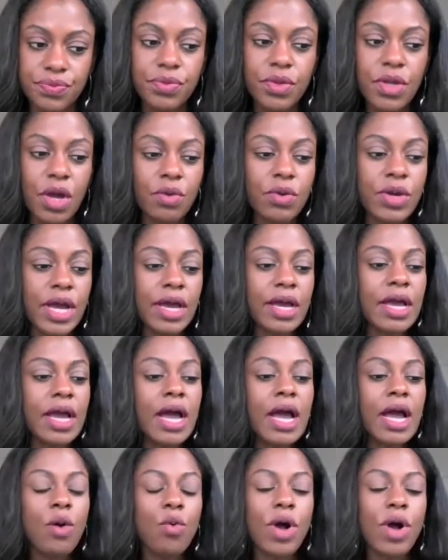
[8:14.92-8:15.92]

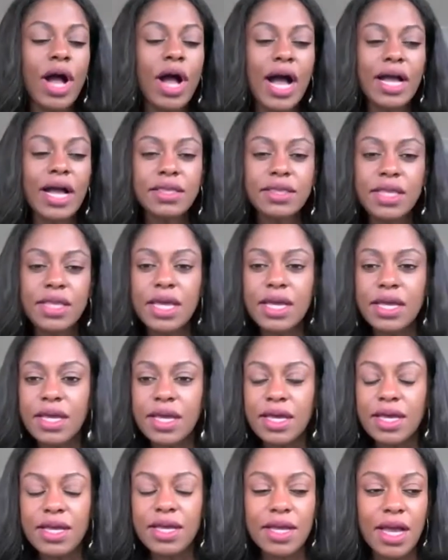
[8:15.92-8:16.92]
Okay. Well, I
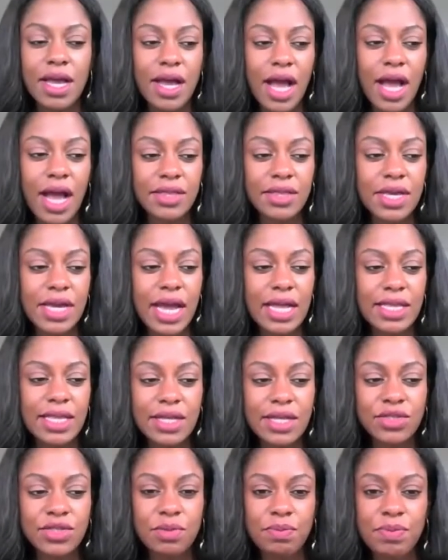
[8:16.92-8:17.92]
think I
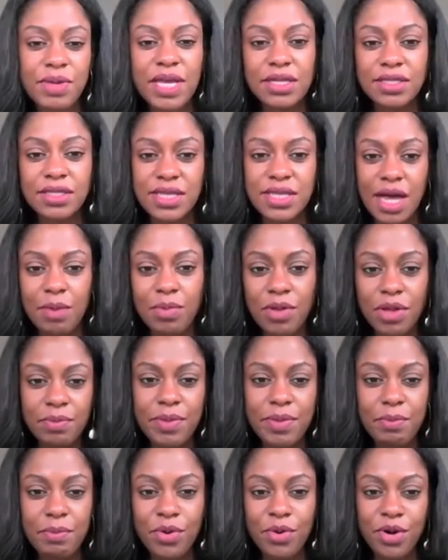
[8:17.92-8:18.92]
need to be a double
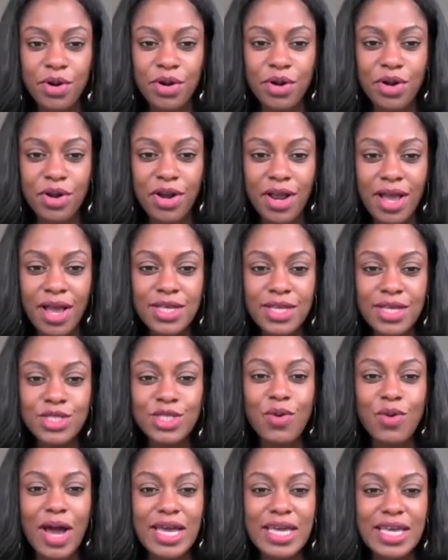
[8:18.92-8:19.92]
member
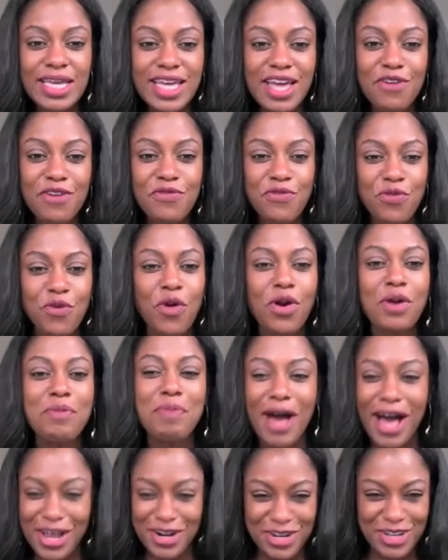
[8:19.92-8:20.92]
so I can get 4
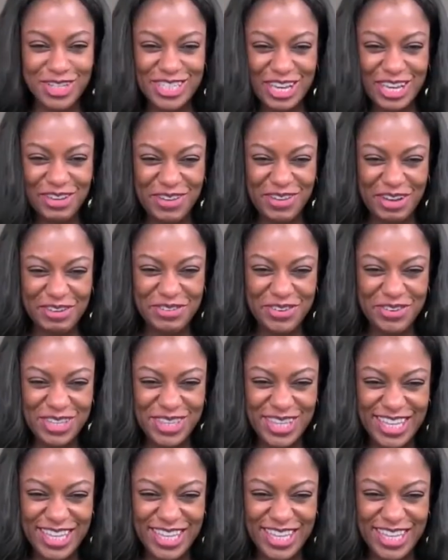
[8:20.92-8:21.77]
bottles of everything.